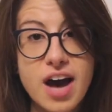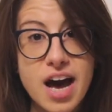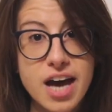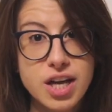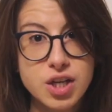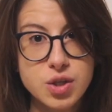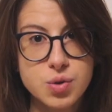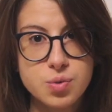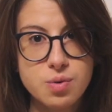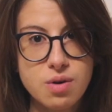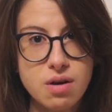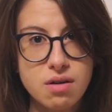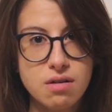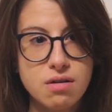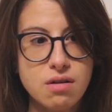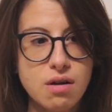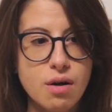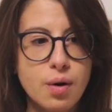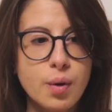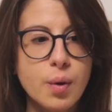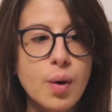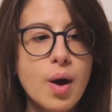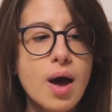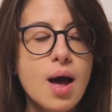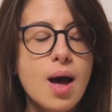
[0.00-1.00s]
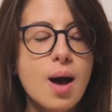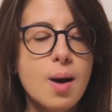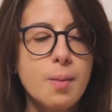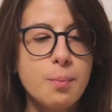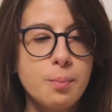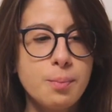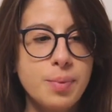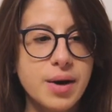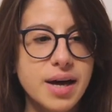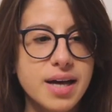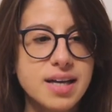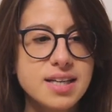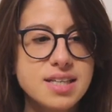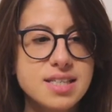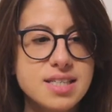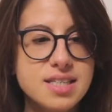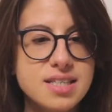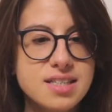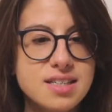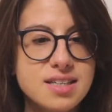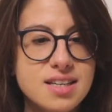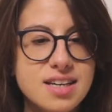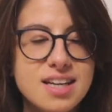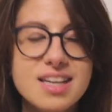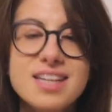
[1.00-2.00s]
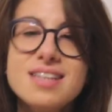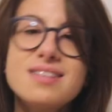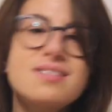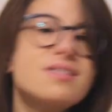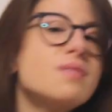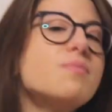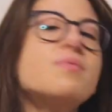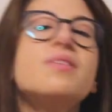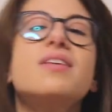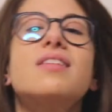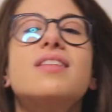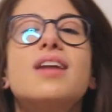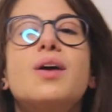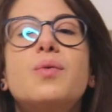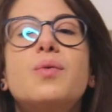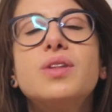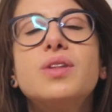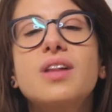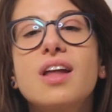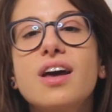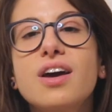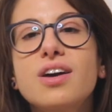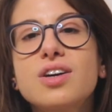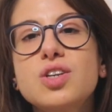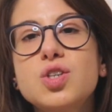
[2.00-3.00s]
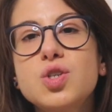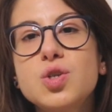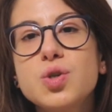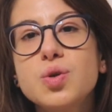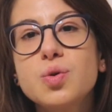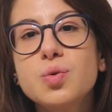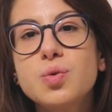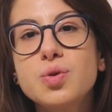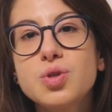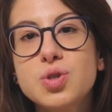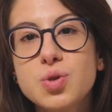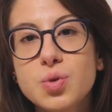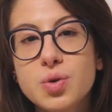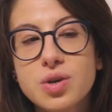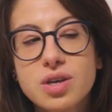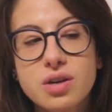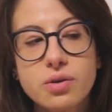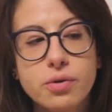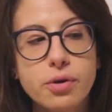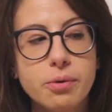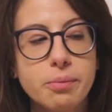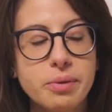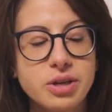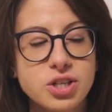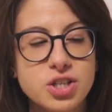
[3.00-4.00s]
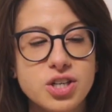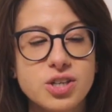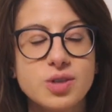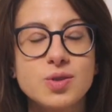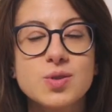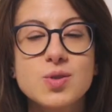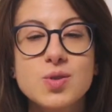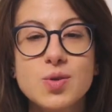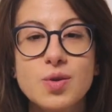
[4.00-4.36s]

I do not know, but it is something that like to do here on my channel.